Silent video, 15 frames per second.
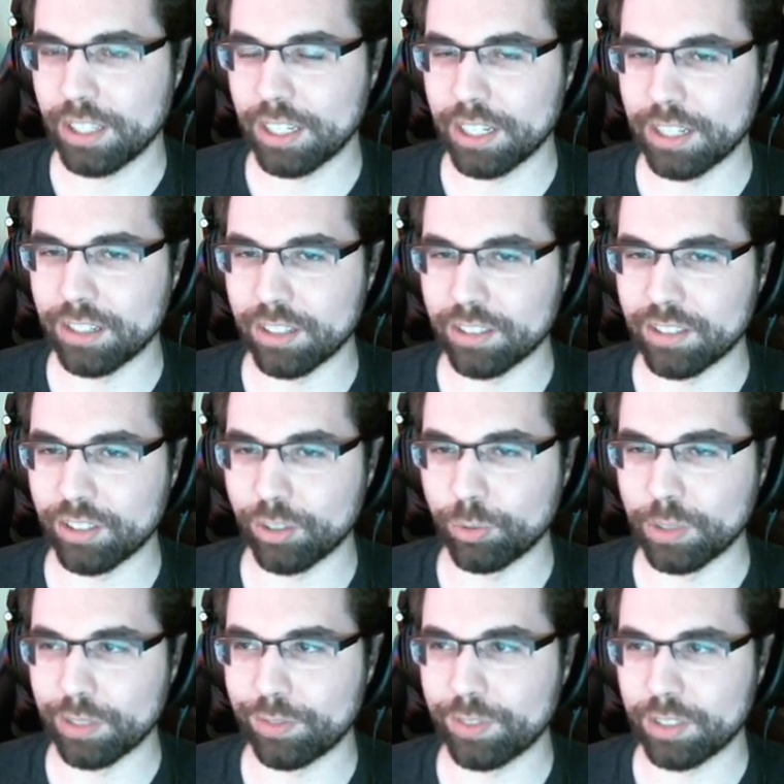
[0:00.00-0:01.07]
And until
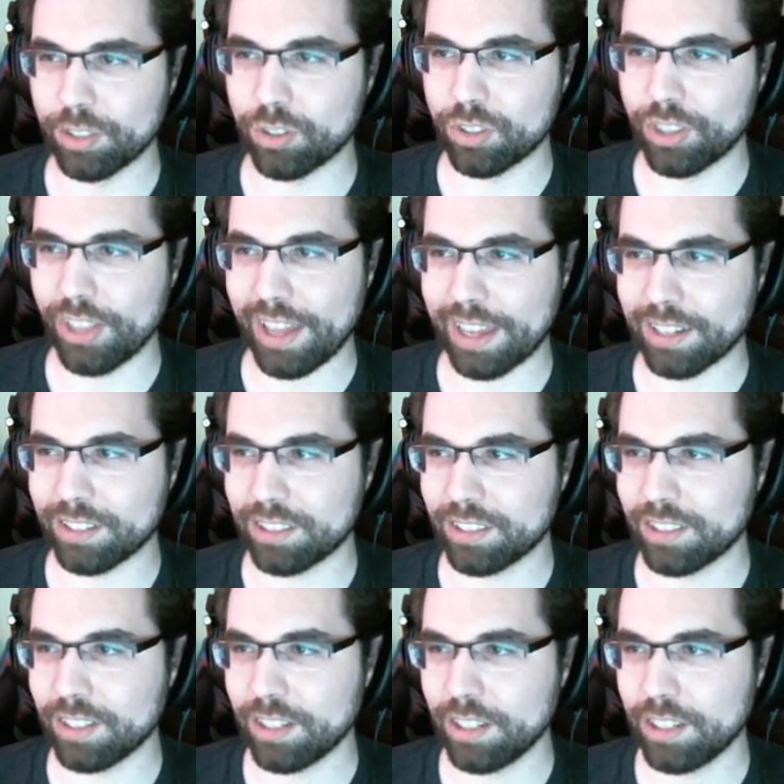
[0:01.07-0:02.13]
we finish that,